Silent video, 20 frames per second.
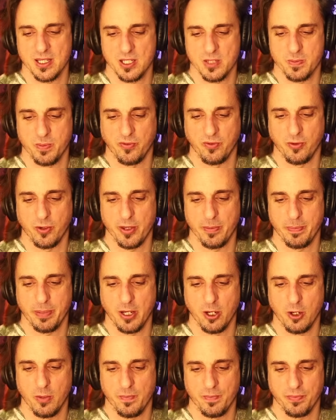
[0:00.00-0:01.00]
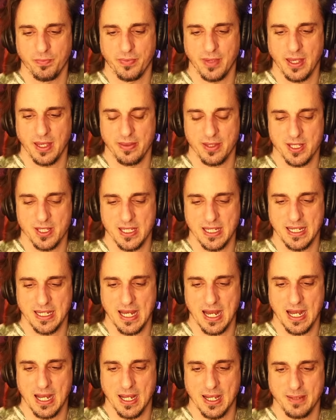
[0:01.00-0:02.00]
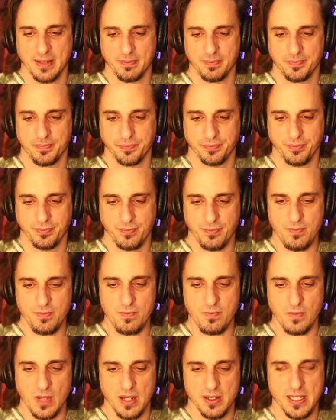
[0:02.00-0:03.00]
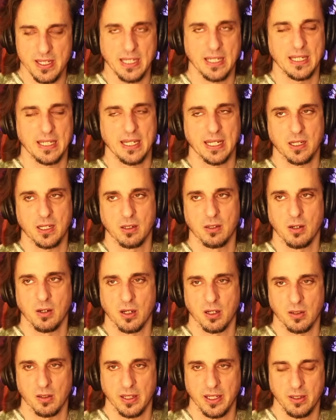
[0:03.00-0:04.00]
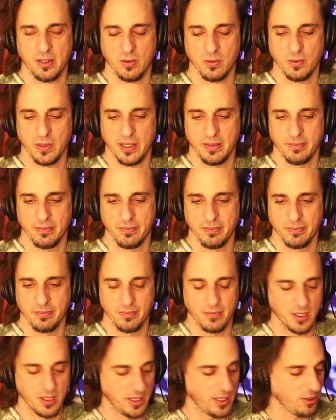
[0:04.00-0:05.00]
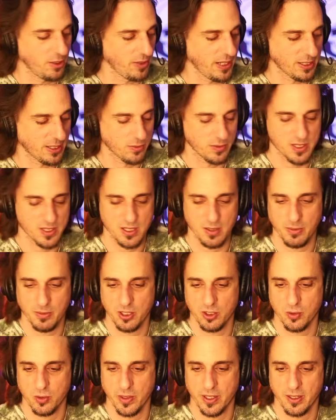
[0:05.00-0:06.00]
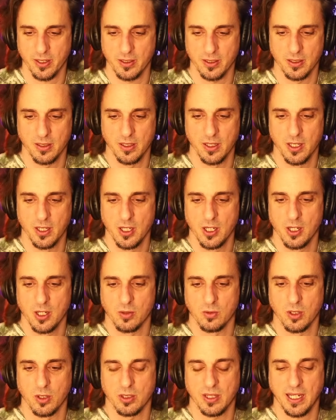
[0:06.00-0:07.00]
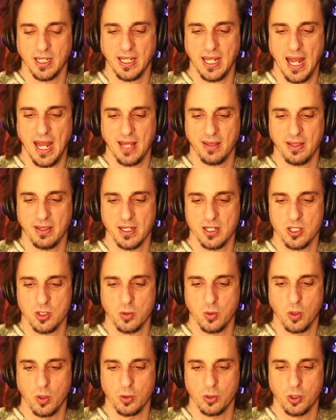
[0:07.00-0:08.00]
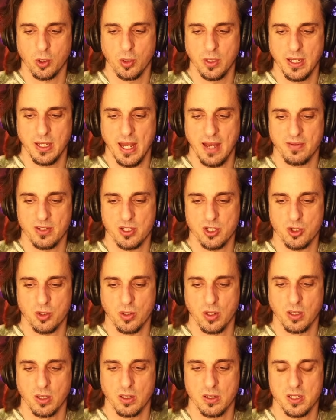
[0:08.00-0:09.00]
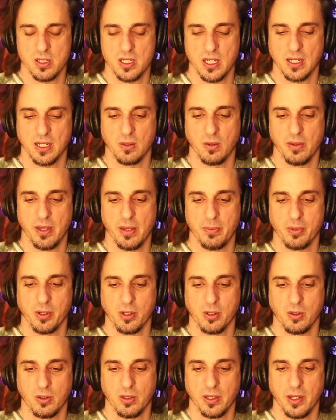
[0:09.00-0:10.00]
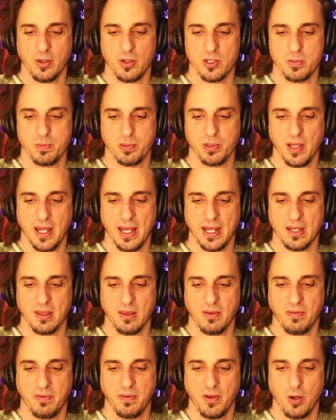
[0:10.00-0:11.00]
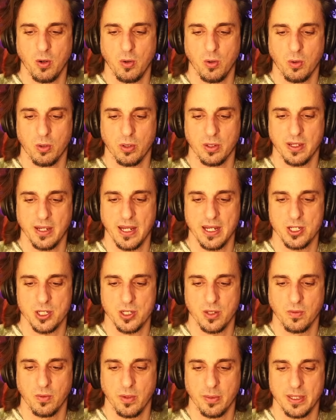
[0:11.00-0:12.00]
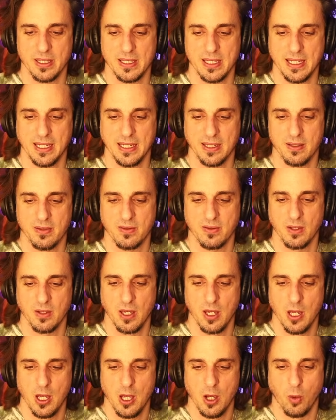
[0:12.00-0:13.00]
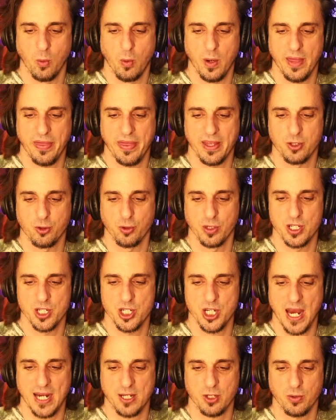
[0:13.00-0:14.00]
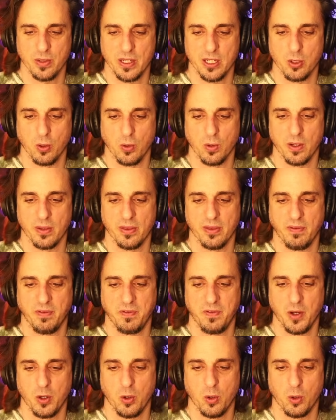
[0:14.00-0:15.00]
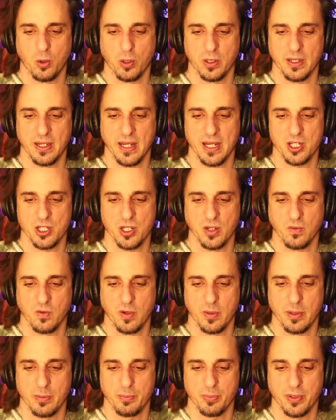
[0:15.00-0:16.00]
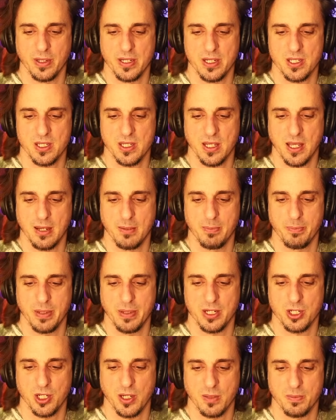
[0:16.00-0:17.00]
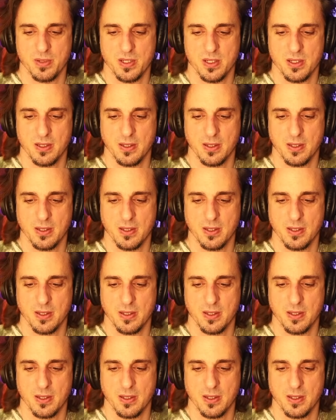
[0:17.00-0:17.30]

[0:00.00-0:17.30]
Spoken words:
before the Pope and the C9, Deacon Nick Connolly, who we interact with some on Twitter, wrote that Catholics, quote, couldn't have a stronger signal that Bergoglio is planning the faux ordination of women deacons with a trajectory toward the faux ordination of women priests and bishops.